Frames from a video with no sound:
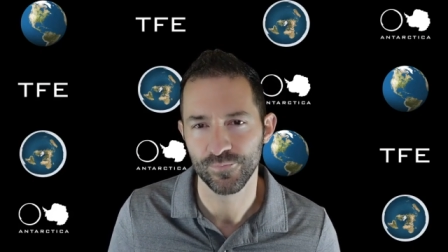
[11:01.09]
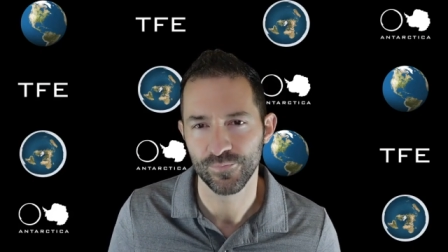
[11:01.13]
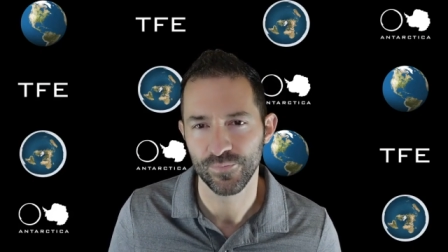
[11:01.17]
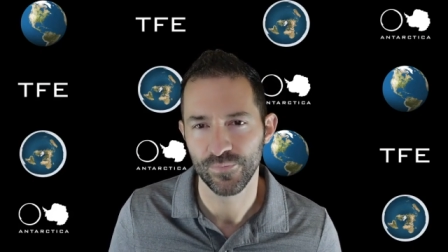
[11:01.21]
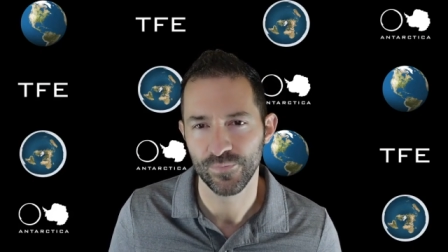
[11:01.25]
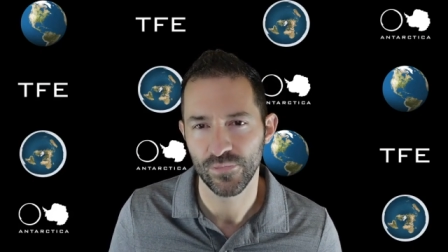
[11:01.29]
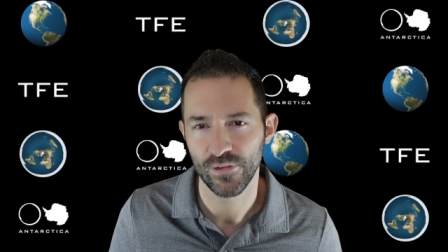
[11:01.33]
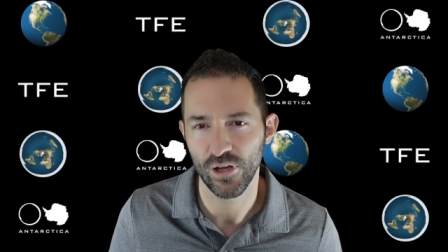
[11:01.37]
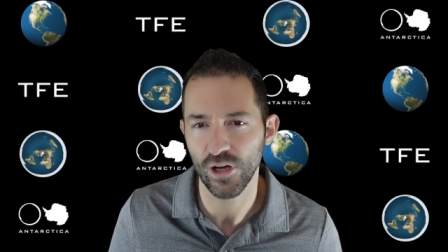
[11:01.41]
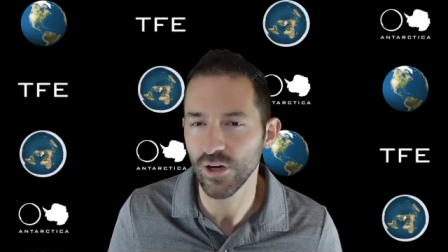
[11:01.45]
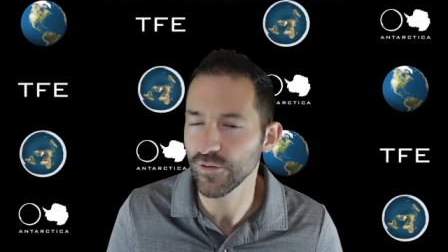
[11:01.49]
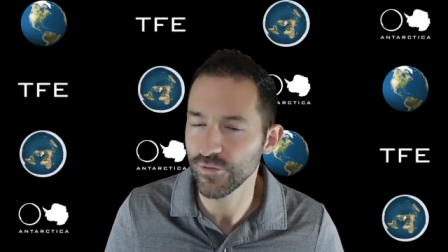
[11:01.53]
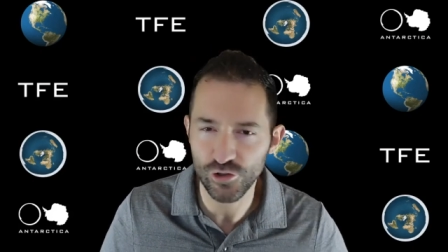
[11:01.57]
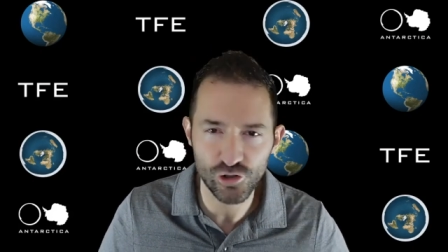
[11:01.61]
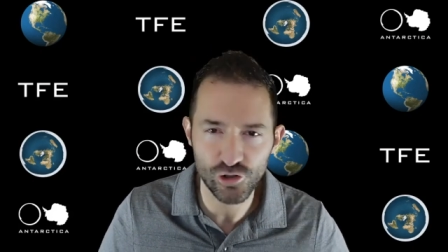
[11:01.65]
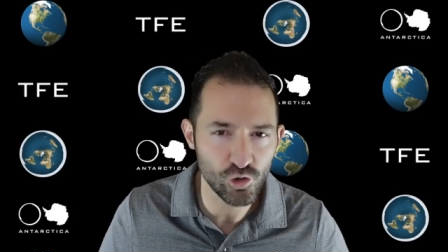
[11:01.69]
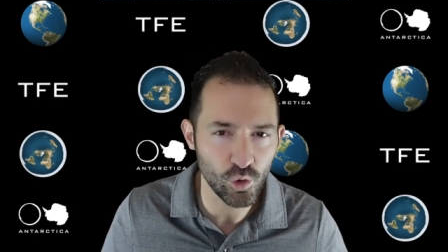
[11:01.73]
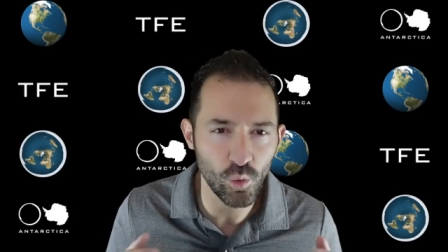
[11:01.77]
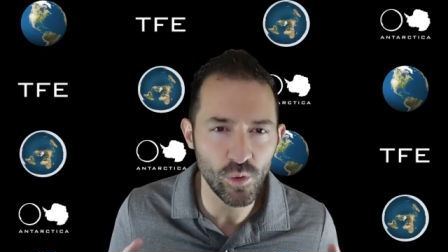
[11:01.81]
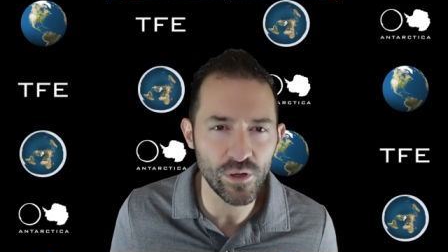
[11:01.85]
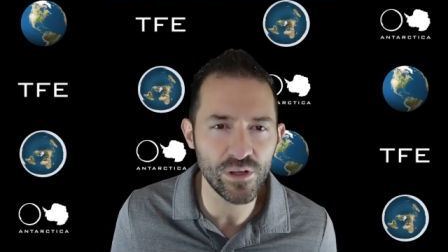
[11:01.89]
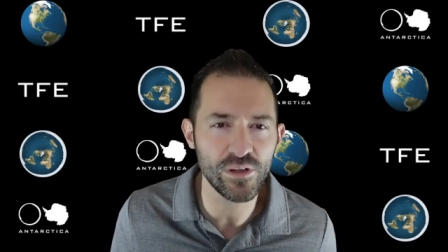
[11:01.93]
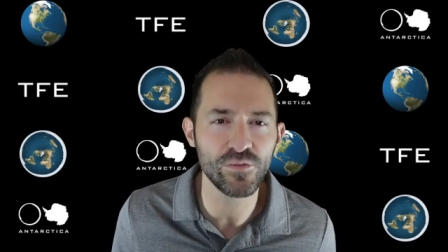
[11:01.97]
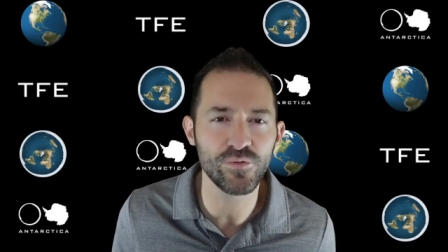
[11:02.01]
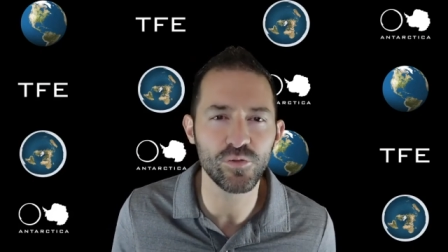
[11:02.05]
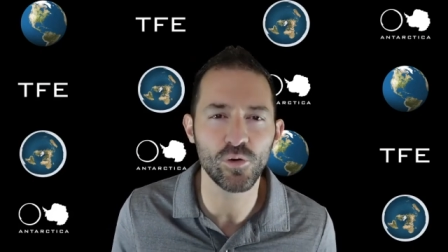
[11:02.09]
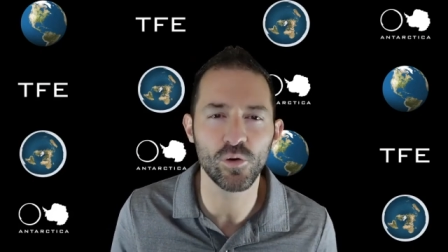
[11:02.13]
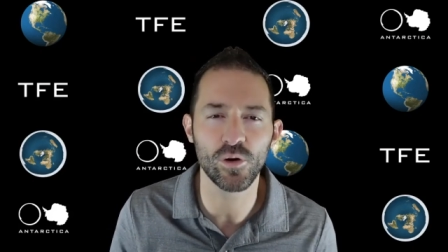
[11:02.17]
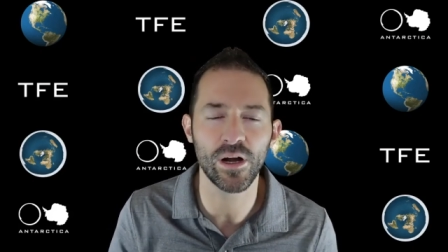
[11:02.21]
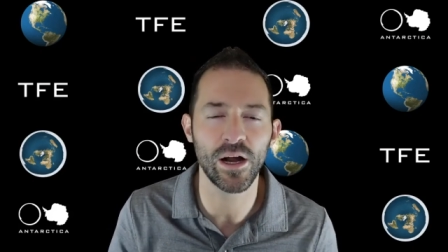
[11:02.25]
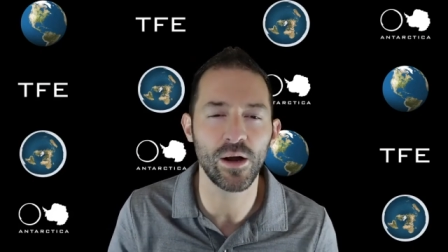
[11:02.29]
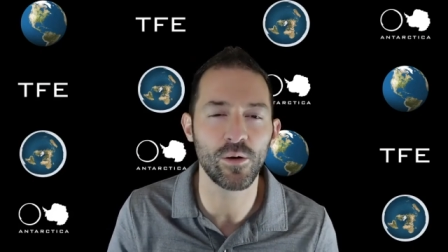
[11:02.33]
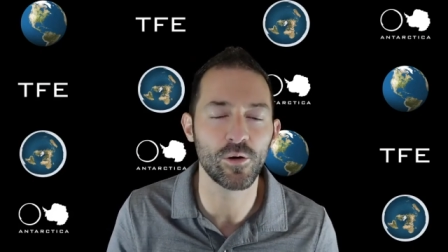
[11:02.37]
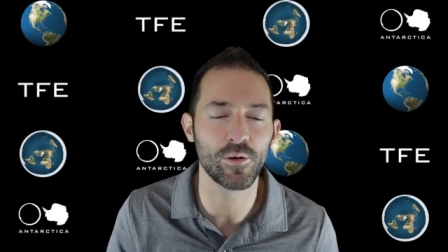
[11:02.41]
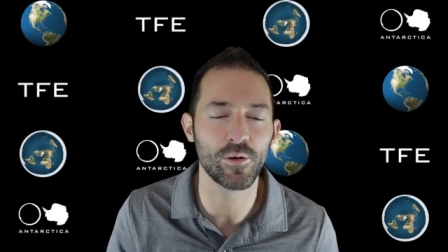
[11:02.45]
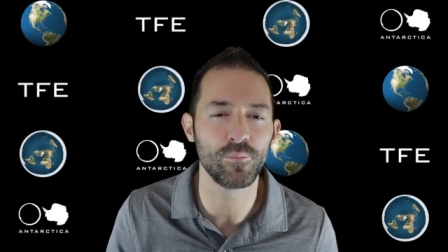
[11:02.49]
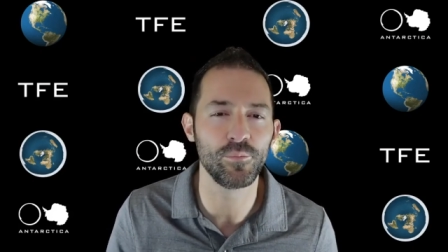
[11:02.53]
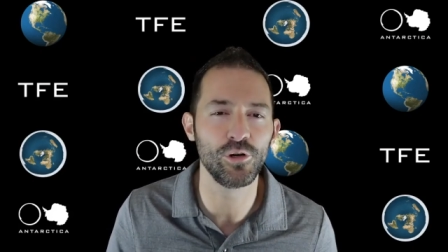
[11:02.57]
of a
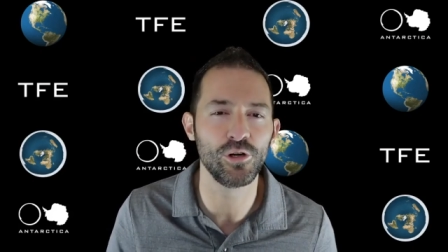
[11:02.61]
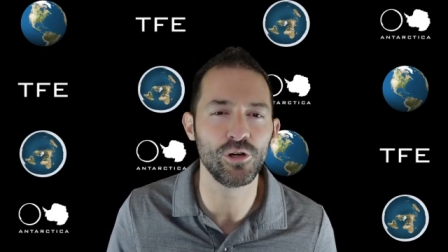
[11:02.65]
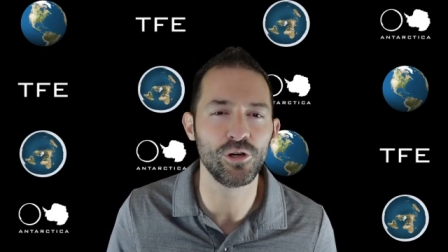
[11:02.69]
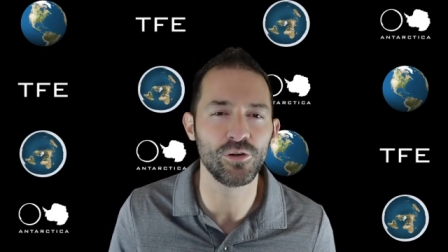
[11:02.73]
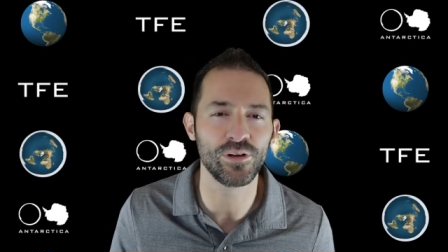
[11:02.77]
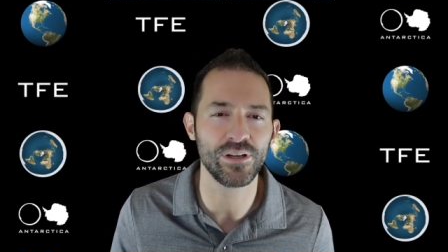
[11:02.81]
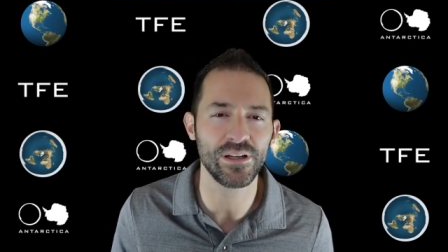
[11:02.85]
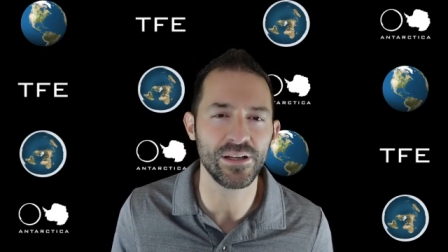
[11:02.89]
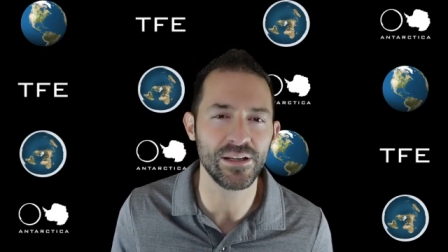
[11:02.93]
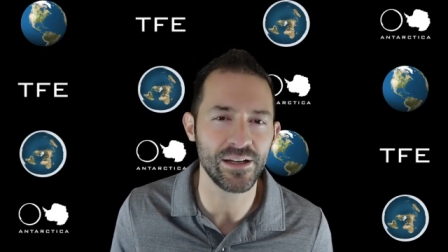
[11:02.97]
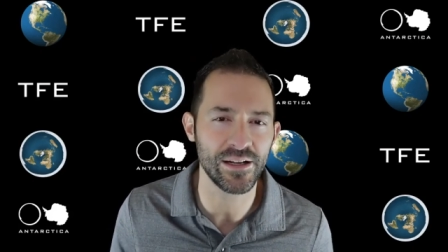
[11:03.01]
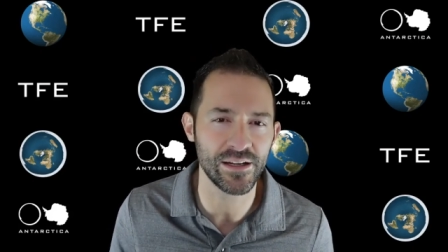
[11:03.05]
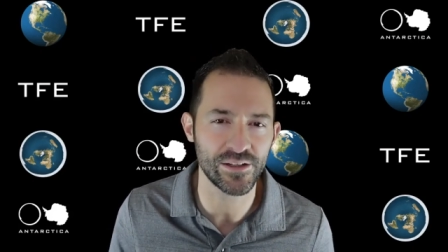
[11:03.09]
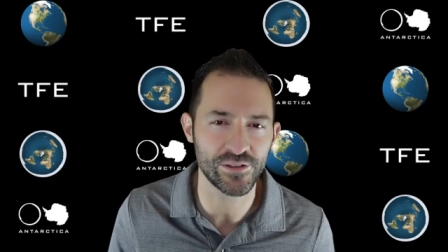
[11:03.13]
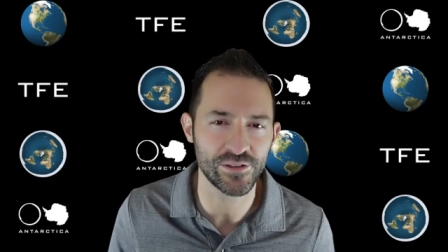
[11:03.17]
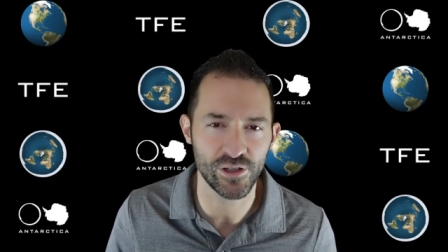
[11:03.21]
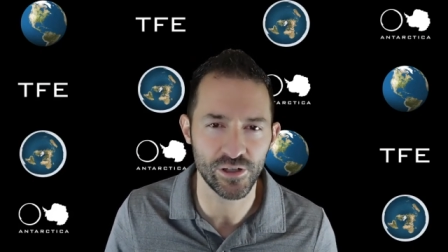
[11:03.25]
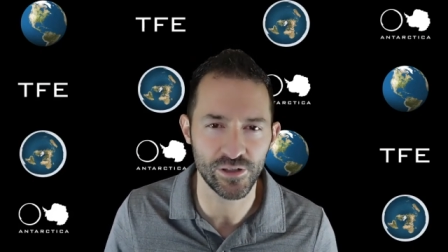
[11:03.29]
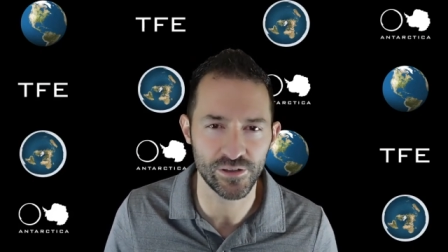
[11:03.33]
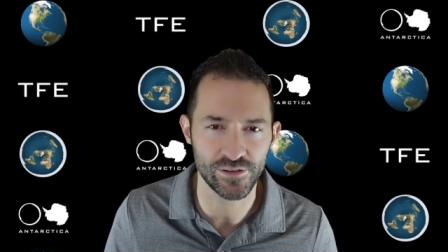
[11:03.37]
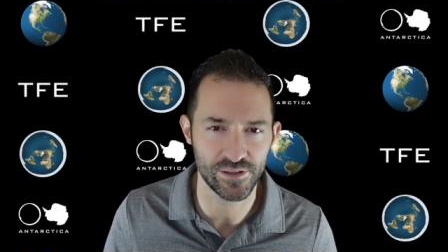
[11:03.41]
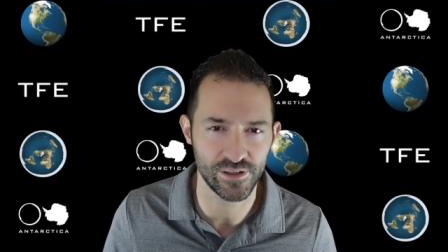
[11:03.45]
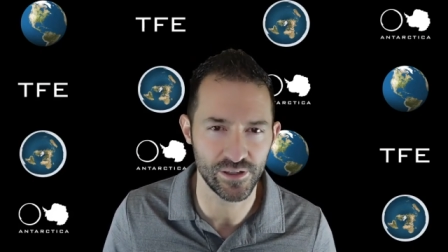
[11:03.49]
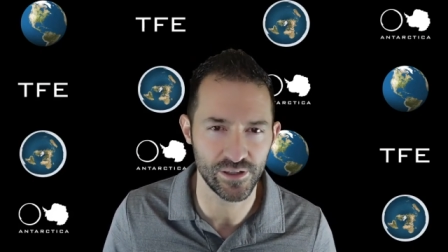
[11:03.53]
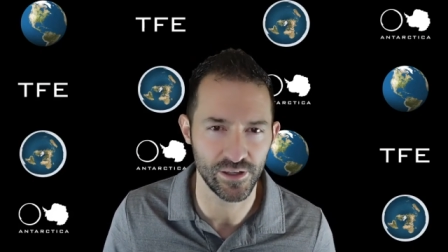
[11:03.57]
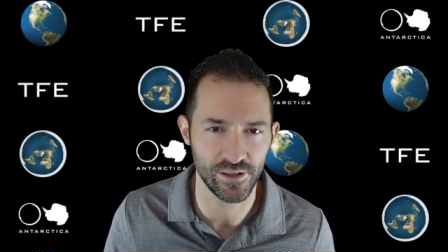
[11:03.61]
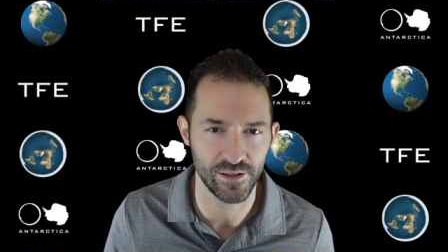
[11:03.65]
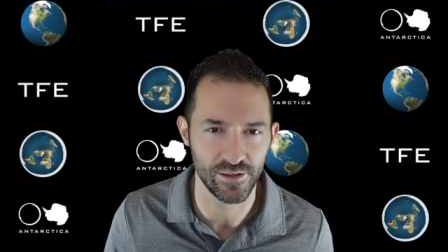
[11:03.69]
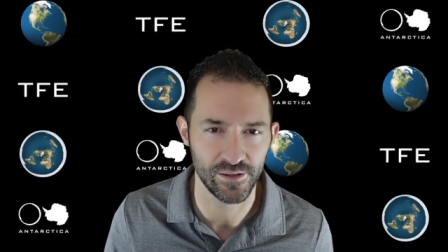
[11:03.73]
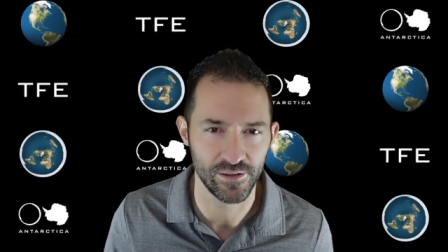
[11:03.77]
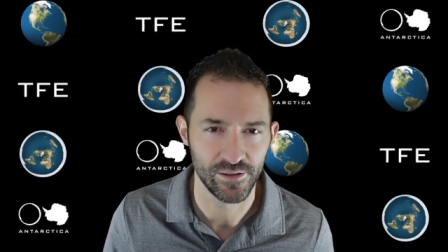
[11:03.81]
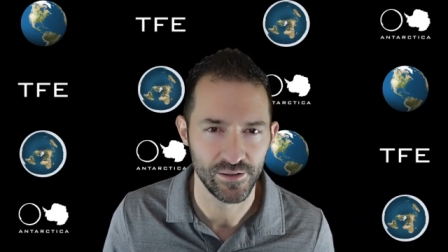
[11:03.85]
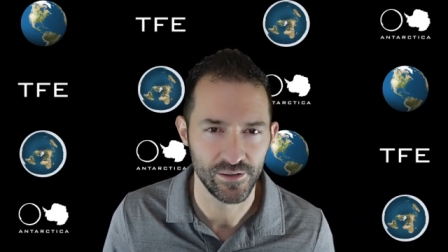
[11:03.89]
24-hour moon in Antarctica